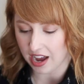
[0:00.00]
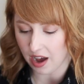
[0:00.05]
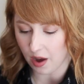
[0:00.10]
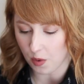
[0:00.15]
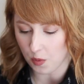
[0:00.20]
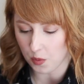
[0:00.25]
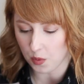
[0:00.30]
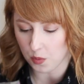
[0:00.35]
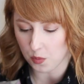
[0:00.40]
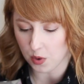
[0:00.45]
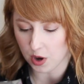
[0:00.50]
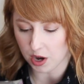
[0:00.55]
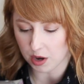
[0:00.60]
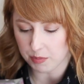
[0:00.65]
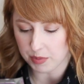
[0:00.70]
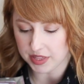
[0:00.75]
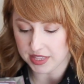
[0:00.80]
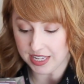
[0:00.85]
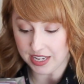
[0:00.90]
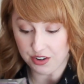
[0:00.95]
how it will
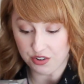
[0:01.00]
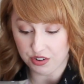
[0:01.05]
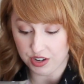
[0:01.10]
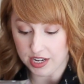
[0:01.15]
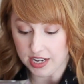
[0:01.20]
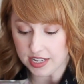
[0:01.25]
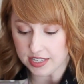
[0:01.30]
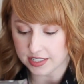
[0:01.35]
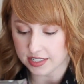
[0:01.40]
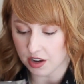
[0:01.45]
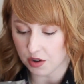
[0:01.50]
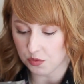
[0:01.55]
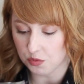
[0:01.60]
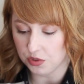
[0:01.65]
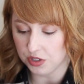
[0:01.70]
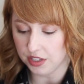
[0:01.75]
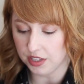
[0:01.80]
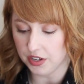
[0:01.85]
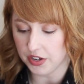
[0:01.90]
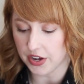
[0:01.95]
work, but the ingredients sound
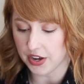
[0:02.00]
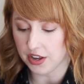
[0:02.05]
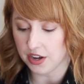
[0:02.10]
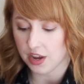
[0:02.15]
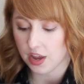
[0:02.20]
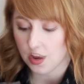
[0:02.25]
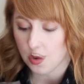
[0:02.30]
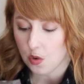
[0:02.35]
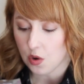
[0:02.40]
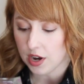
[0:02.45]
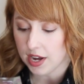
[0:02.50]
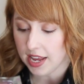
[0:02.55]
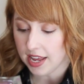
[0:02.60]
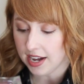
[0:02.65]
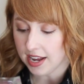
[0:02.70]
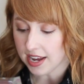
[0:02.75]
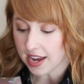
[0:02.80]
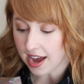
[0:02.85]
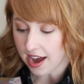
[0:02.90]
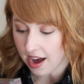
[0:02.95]
really good.
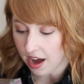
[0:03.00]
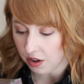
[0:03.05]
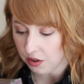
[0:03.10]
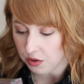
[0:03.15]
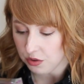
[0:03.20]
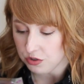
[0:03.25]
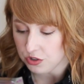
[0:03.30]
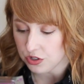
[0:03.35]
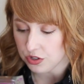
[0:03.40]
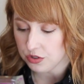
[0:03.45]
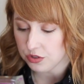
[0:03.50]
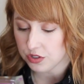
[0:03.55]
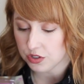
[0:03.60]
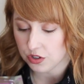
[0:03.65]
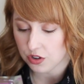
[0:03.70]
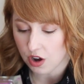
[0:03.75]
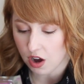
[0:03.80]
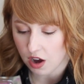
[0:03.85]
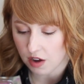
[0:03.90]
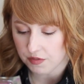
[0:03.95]
Organic aloe juice,
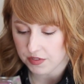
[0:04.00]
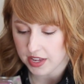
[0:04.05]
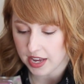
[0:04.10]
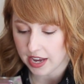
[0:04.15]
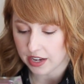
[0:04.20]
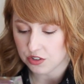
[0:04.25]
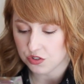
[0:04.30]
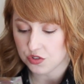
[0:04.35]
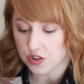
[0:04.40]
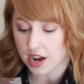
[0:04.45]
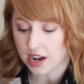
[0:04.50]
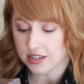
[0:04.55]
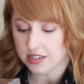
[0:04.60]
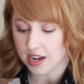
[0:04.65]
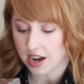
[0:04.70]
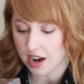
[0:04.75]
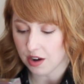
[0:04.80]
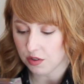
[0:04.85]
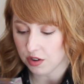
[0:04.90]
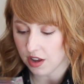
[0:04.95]
coffee extract,
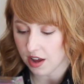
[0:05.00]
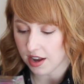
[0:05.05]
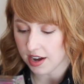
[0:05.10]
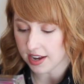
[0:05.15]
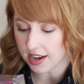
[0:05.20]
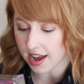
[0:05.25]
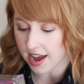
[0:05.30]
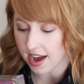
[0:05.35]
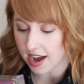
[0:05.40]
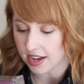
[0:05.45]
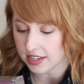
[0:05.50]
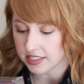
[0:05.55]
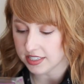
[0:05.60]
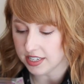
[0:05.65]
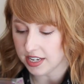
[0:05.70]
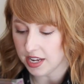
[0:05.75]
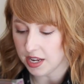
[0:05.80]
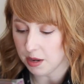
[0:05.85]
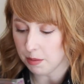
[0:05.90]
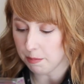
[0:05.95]
hyaluronic
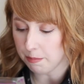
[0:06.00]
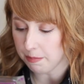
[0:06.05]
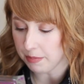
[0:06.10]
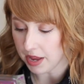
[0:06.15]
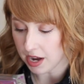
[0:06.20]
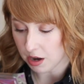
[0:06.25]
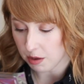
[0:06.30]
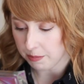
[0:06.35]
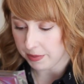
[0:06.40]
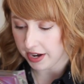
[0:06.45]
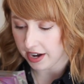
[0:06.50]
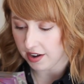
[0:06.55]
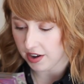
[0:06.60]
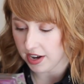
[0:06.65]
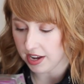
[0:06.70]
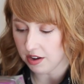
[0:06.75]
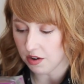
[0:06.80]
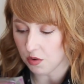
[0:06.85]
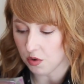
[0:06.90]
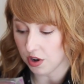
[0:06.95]
acid,
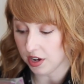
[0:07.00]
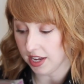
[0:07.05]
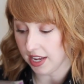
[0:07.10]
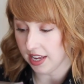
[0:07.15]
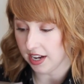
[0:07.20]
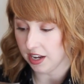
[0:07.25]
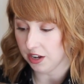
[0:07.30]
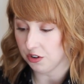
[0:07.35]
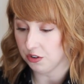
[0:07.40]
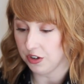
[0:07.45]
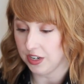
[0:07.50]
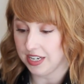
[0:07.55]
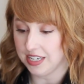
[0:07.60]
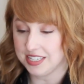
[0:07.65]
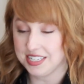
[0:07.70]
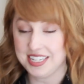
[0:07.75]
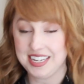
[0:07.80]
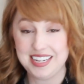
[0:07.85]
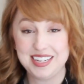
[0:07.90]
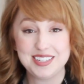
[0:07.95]
bearberry, organic green
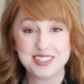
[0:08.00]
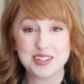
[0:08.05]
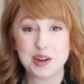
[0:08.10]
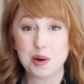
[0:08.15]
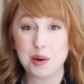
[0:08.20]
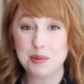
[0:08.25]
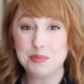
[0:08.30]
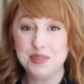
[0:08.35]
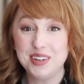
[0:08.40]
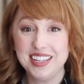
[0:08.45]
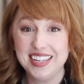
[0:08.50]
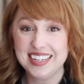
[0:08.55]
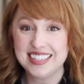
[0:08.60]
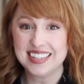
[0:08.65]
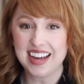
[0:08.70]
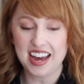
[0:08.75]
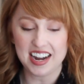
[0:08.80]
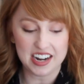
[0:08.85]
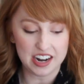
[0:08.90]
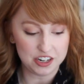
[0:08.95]
tea. So I'm really
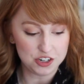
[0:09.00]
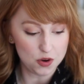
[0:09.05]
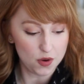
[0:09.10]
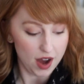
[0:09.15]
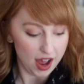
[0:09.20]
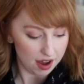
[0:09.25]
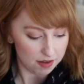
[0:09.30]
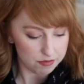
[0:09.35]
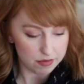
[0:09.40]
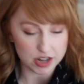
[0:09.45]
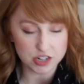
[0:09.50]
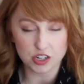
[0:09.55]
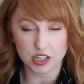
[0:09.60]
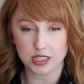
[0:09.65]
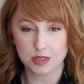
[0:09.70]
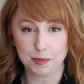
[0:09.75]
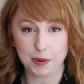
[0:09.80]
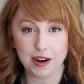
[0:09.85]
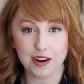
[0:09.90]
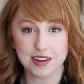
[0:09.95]
excited. I don't have much
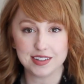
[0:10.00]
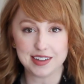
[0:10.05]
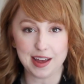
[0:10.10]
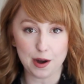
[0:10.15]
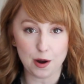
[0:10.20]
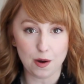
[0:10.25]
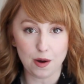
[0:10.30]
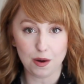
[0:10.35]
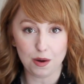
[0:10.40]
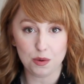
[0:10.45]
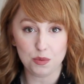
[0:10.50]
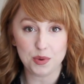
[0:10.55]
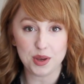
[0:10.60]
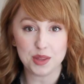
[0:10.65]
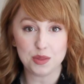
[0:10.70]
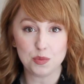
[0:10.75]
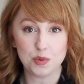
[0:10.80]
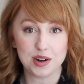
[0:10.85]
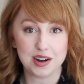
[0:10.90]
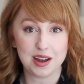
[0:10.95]
experience at all
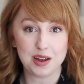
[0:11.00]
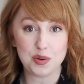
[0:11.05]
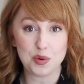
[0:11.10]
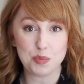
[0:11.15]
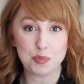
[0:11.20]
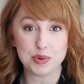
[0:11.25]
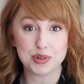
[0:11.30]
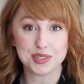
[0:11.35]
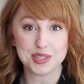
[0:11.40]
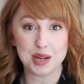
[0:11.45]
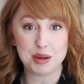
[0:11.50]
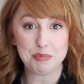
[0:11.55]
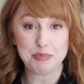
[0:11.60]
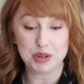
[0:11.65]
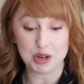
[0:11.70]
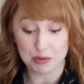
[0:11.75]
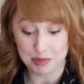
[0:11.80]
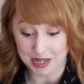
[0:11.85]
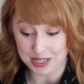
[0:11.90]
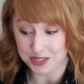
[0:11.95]
with 100%
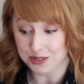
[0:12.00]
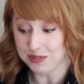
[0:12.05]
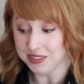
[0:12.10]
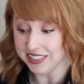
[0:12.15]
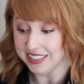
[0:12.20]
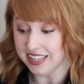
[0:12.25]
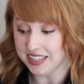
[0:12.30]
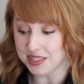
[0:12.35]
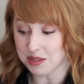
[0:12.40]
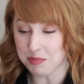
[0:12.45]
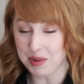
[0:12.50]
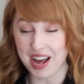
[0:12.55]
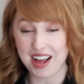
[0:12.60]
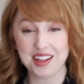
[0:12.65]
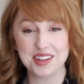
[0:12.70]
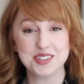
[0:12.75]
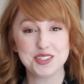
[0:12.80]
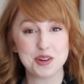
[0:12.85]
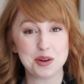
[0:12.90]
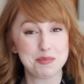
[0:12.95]
pure, but I do really like the
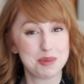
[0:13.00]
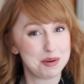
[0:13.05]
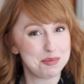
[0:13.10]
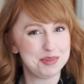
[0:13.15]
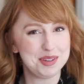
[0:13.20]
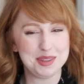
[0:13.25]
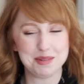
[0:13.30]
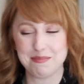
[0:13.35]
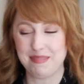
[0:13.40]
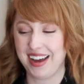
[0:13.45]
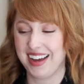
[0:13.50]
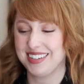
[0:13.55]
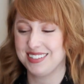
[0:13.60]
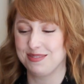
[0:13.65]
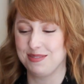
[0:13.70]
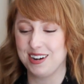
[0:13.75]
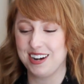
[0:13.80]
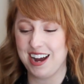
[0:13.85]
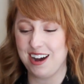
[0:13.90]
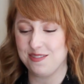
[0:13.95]
palette, so I'm hoping the
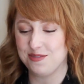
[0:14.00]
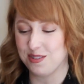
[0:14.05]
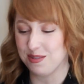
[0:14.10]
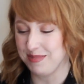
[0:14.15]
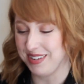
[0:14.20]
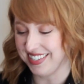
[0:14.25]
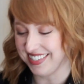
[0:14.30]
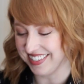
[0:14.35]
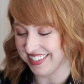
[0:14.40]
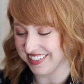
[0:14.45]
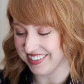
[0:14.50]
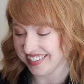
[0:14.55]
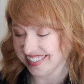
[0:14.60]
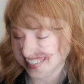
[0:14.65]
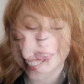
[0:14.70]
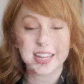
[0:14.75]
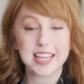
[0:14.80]
mask work out for me too